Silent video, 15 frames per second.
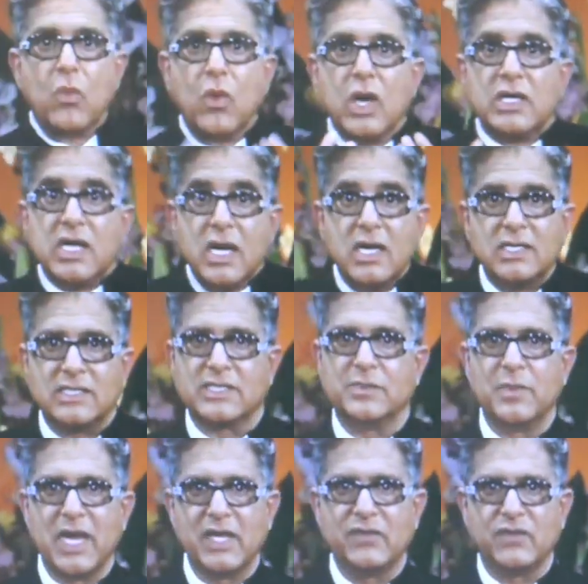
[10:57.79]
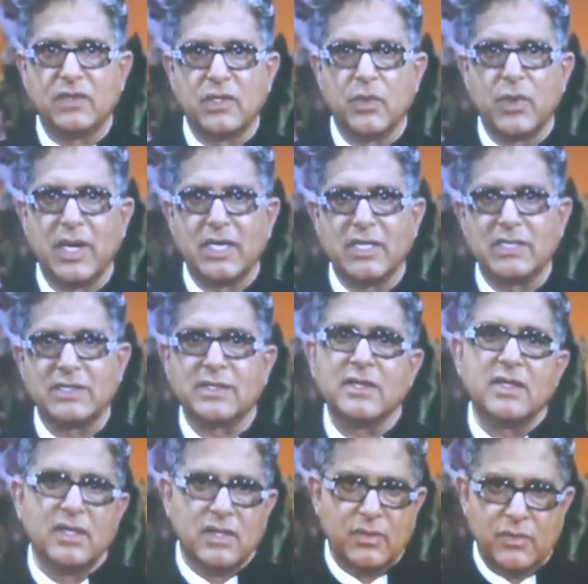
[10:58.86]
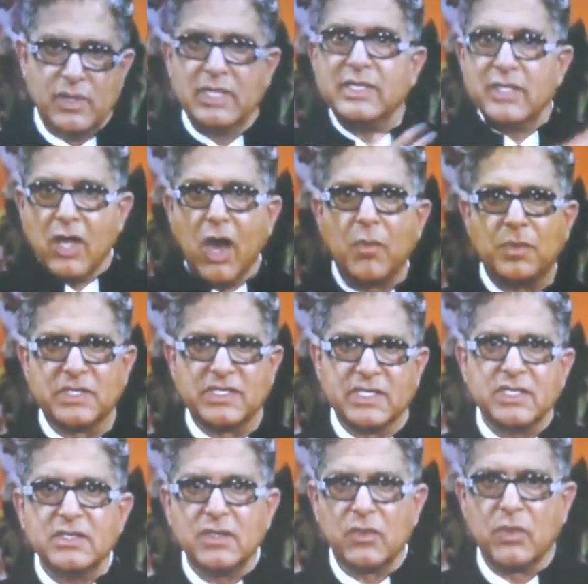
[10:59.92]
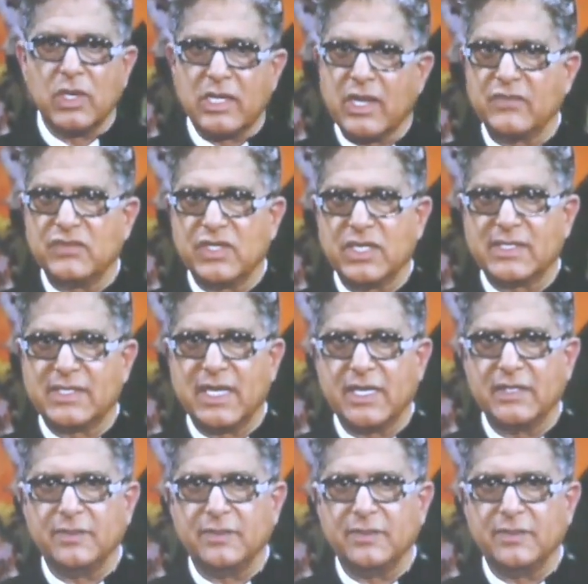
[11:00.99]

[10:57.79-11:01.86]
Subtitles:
What hurts mindful awareness? Well, the opposite of what I've just said.